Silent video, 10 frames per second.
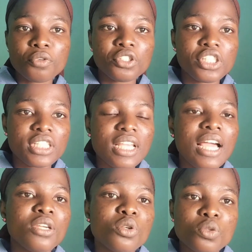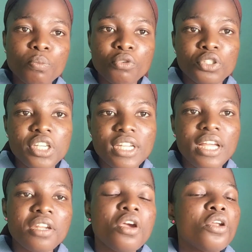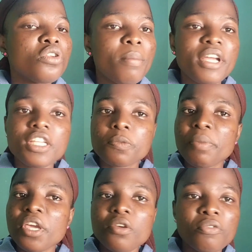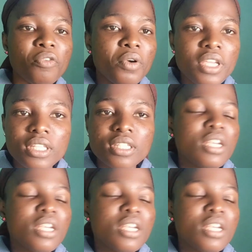projects are those projects that nobody is paying you for it,